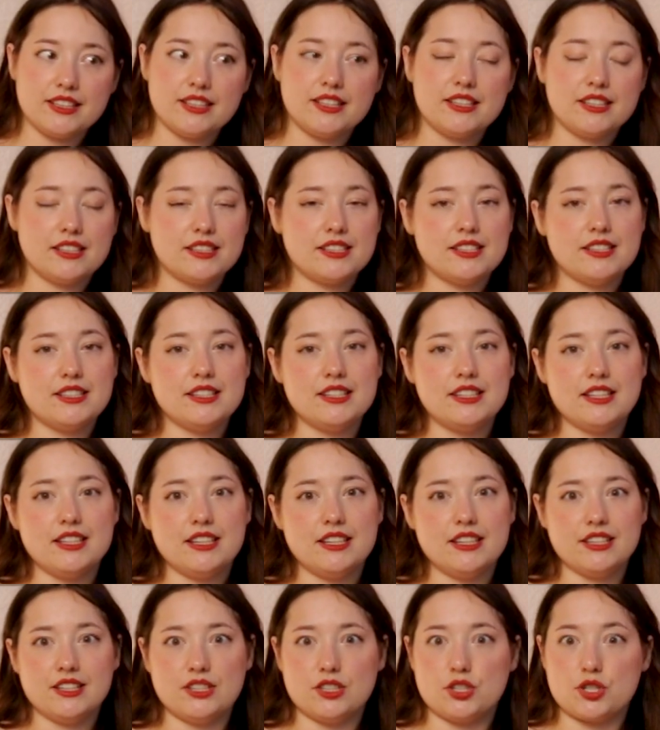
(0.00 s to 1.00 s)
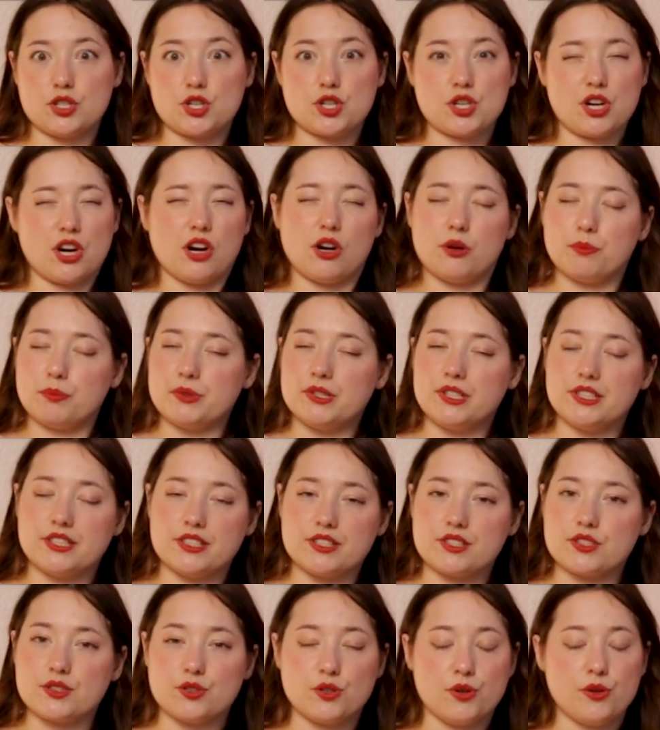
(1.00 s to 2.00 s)
and the
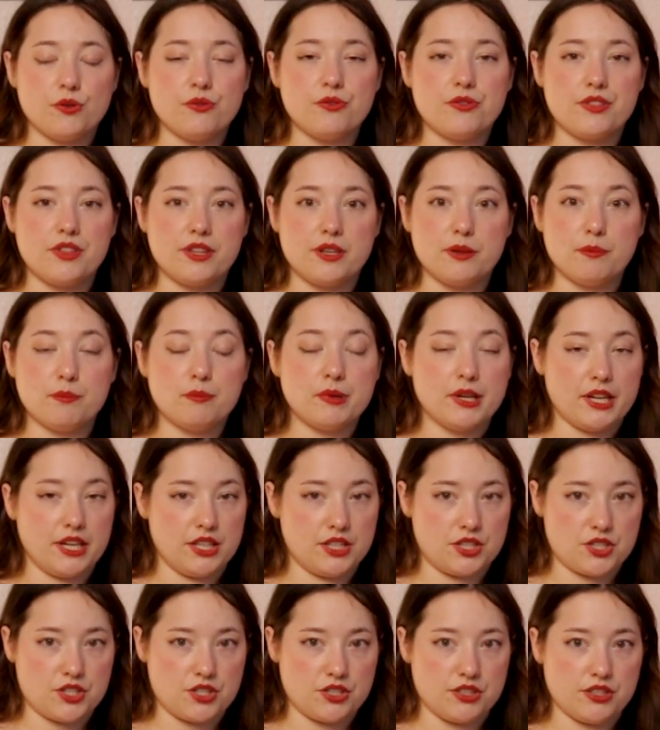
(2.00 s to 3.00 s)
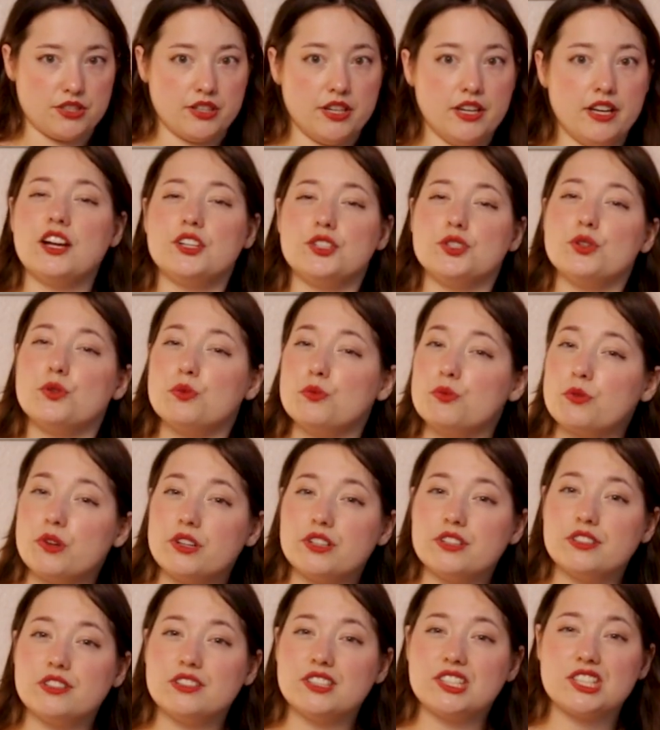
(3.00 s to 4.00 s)
sharpness of the picture. I don't
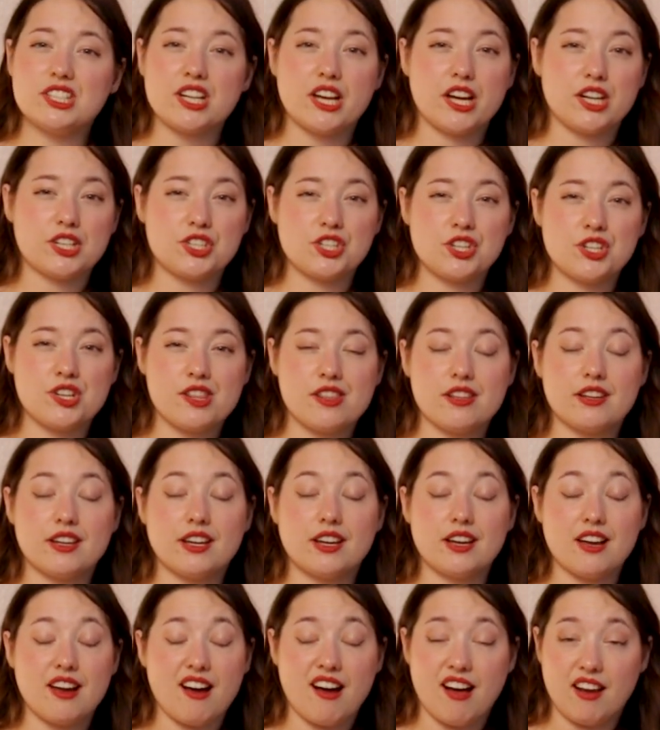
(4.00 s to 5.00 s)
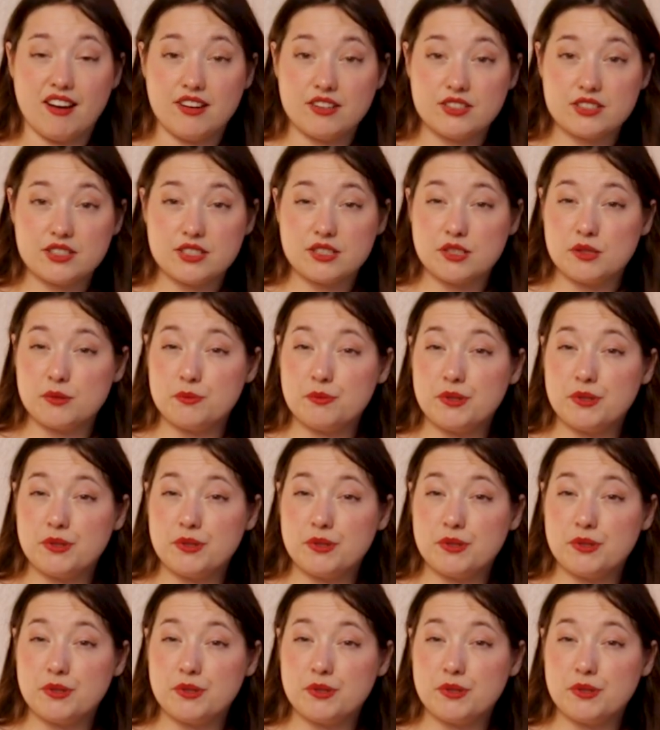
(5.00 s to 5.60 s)
want to touch the colors